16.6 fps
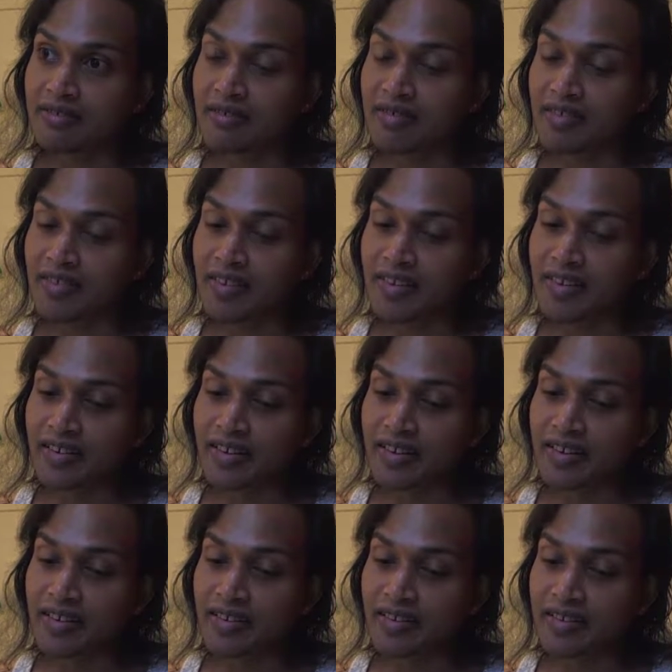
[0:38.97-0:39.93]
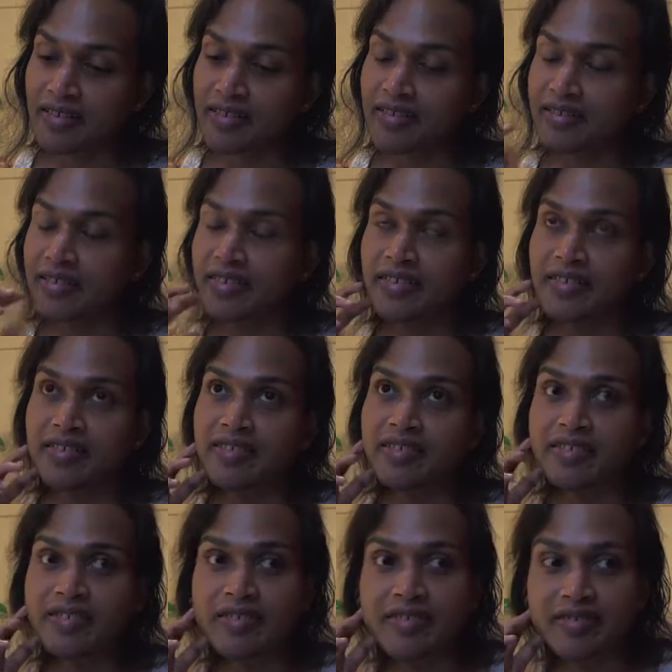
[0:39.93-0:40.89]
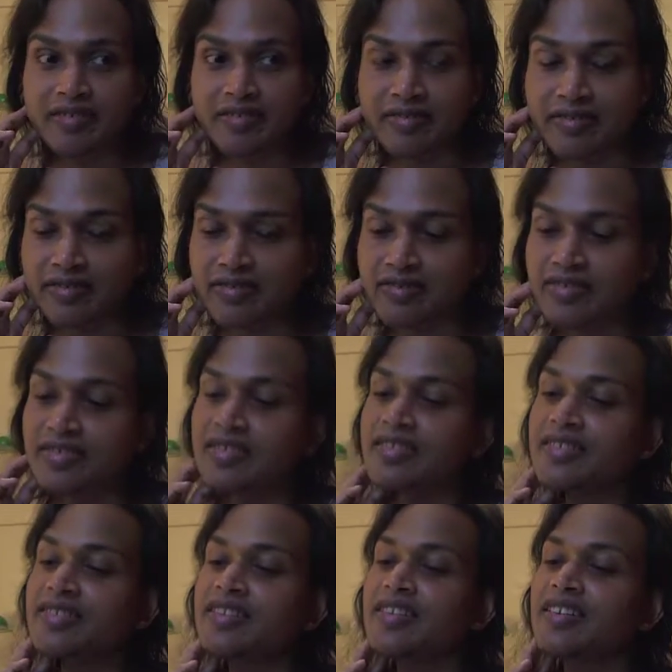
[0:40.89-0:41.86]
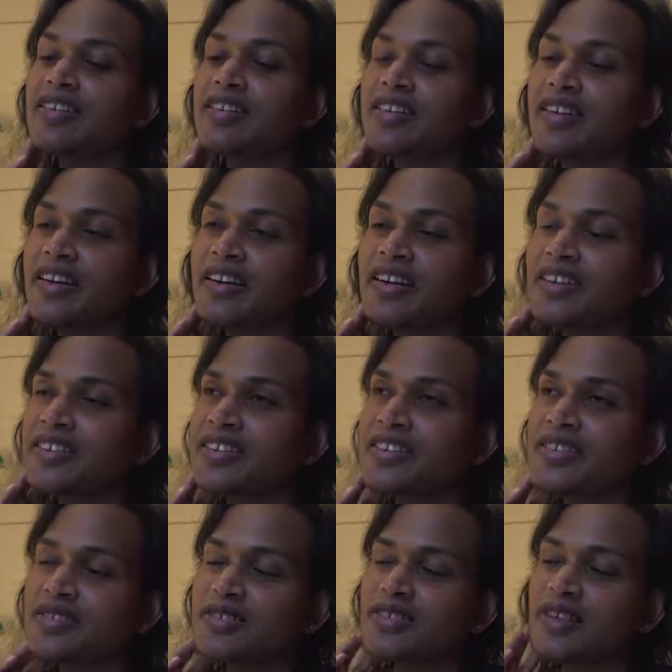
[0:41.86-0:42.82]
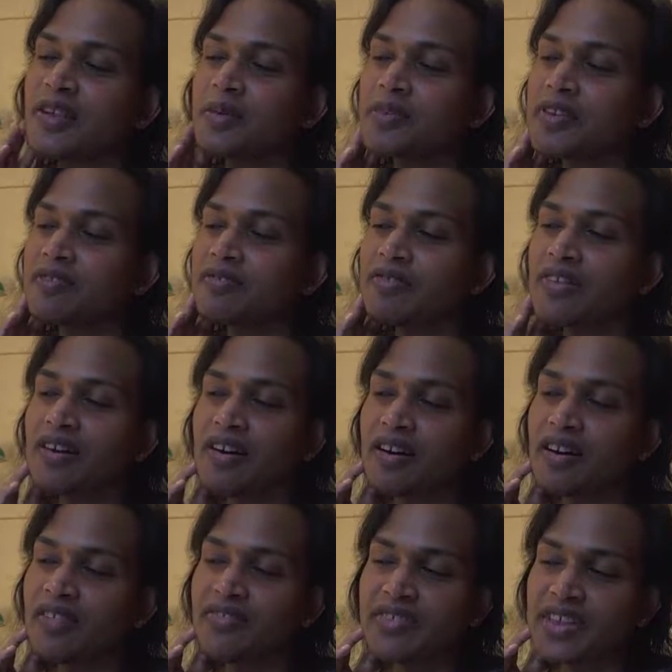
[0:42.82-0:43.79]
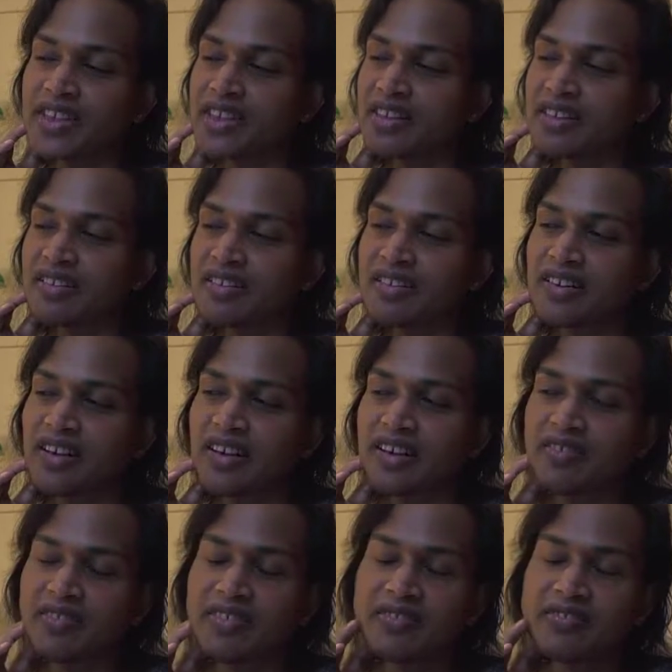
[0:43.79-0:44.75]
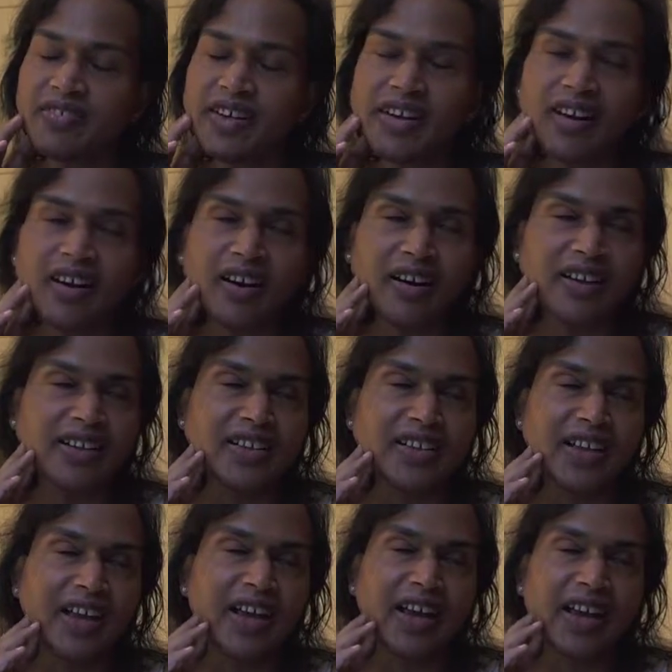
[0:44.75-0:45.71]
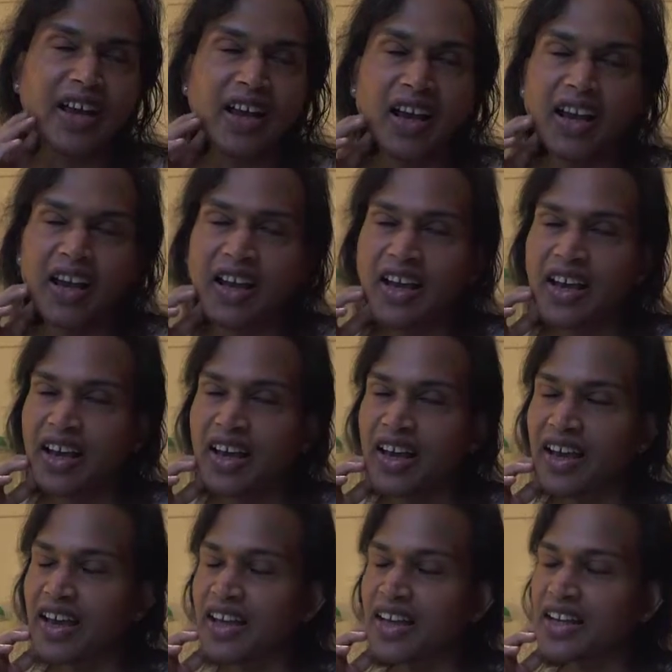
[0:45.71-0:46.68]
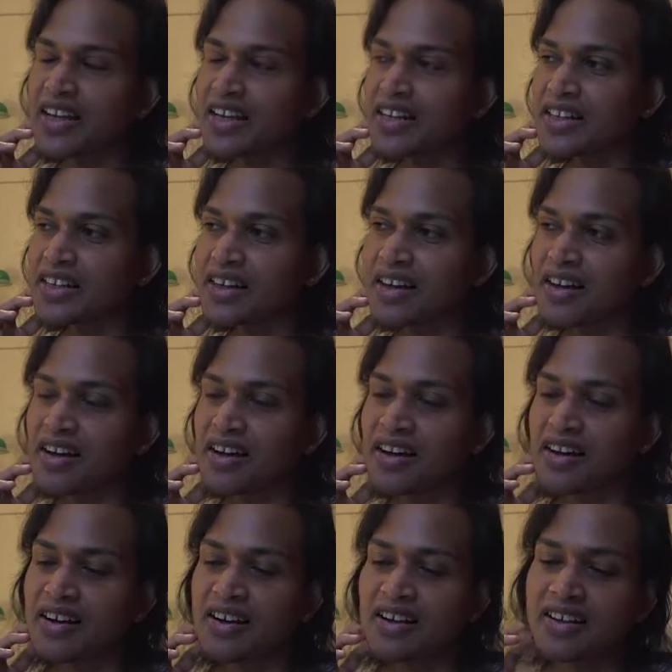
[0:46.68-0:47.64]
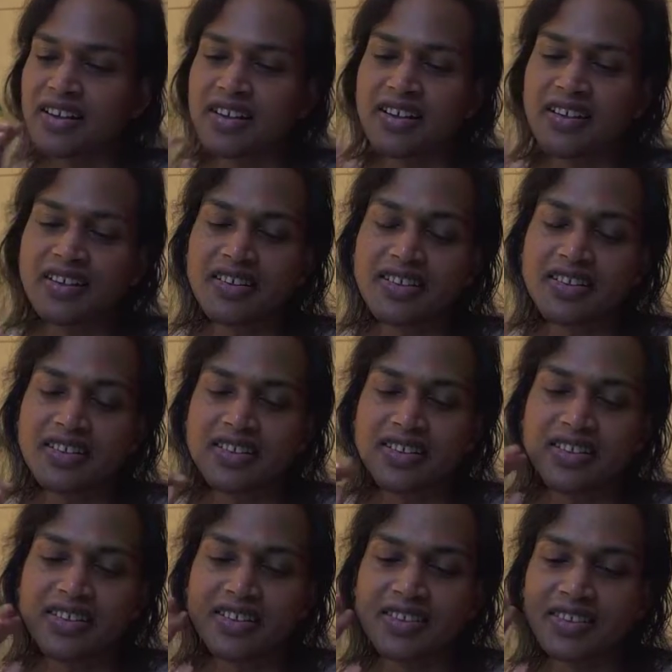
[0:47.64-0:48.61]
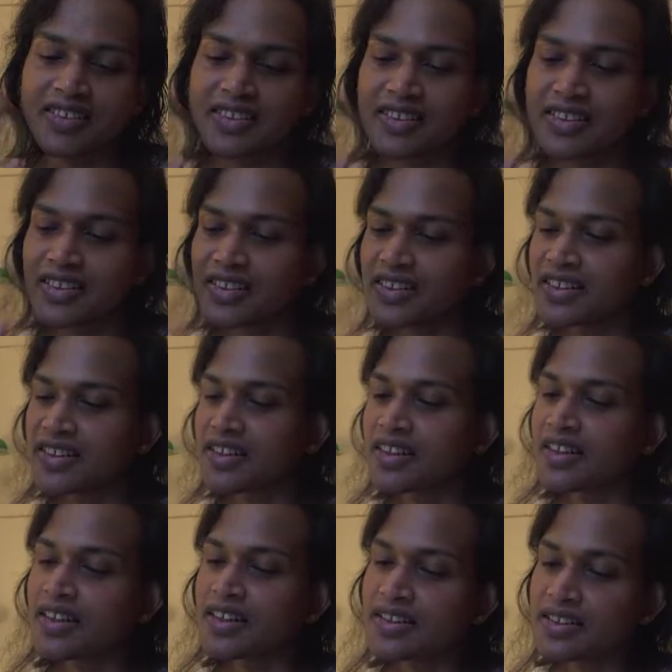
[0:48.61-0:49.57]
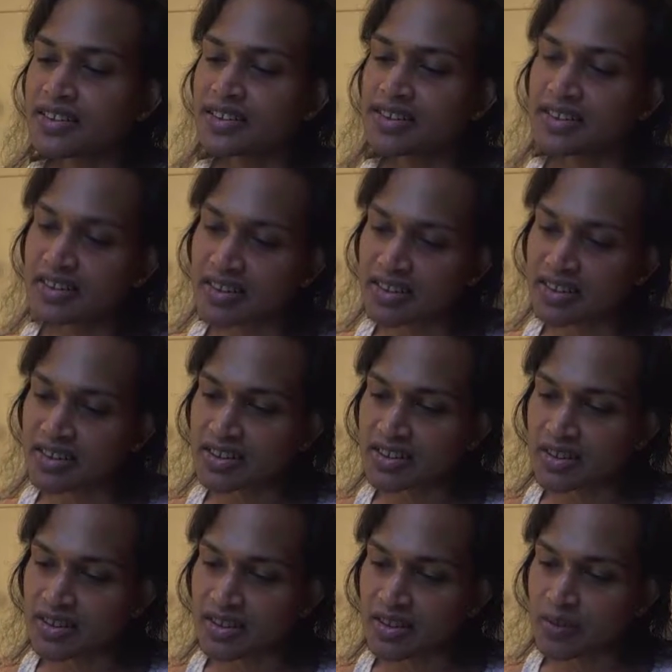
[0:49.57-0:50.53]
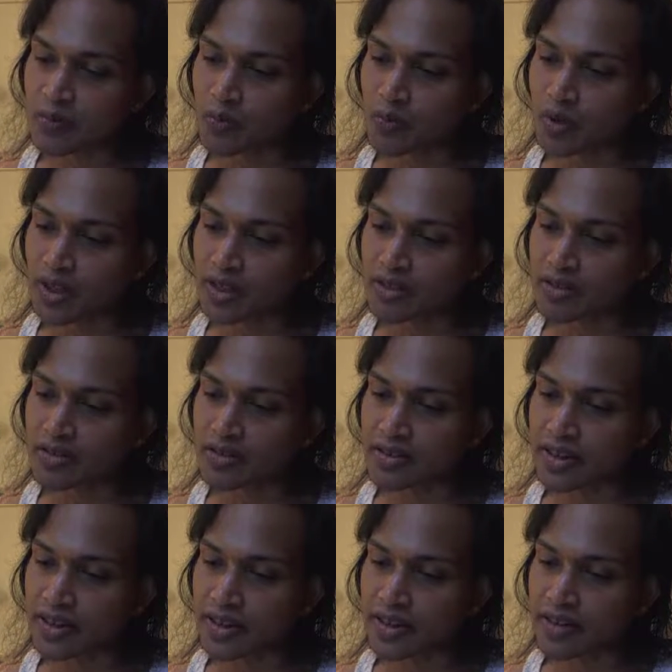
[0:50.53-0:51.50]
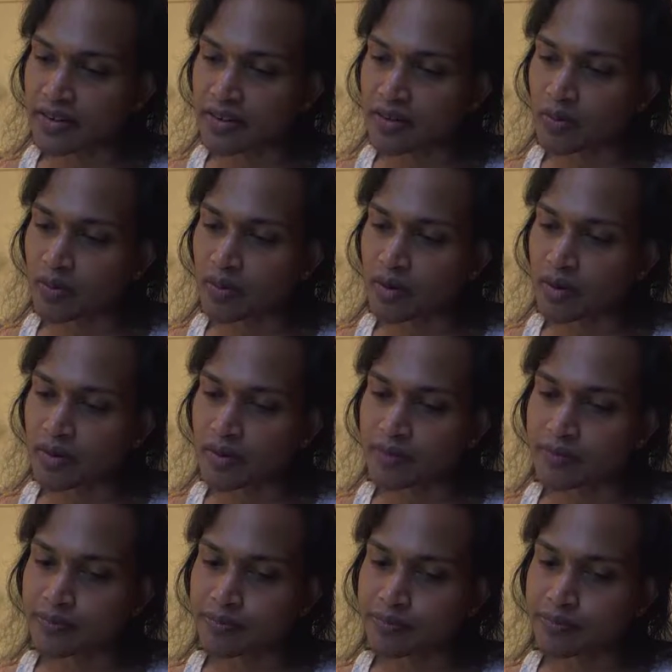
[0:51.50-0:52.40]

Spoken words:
is it thinking? Oh yeah, I think I had 2 cups of coffee yesterday. It was a very hot day, and I don't know. I didn't sleep well today as well.